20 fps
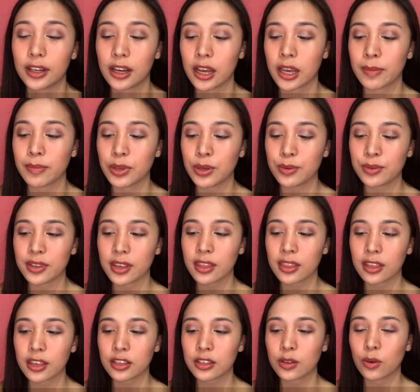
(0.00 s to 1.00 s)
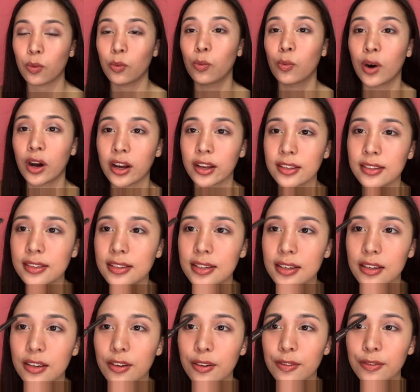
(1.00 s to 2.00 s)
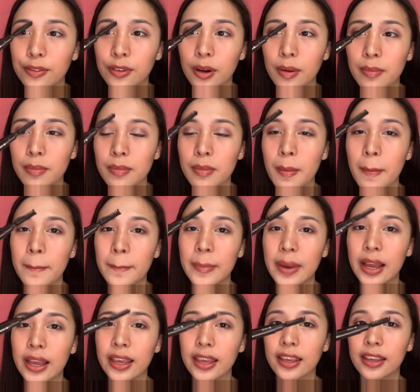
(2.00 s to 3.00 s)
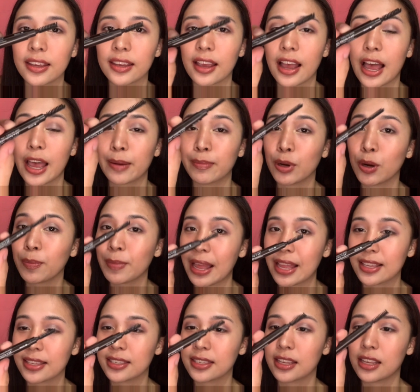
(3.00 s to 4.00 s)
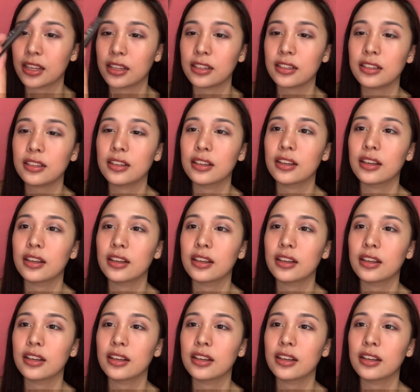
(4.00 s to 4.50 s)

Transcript: I'm using this wand from my eyebrow pencil.